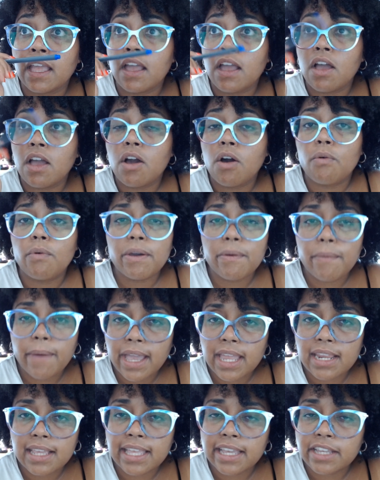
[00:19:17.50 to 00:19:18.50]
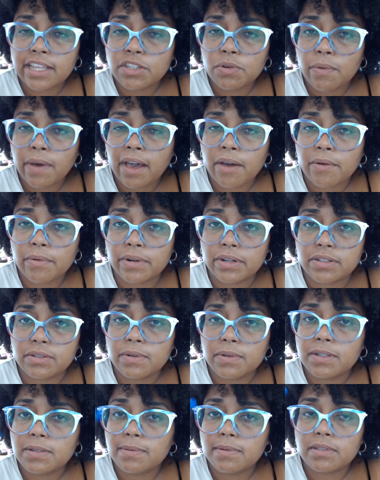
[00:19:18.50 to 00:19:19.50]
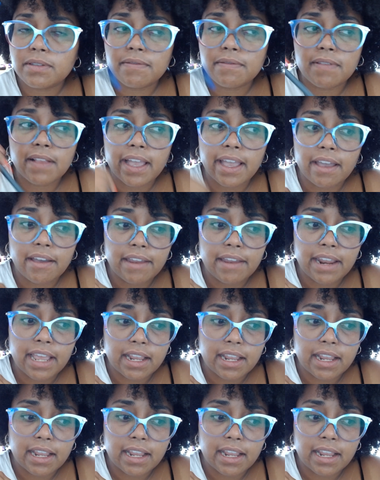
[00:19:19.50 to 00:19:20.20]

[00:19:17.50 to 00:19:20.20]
we waited like 2 hours. We were supposed to fly out at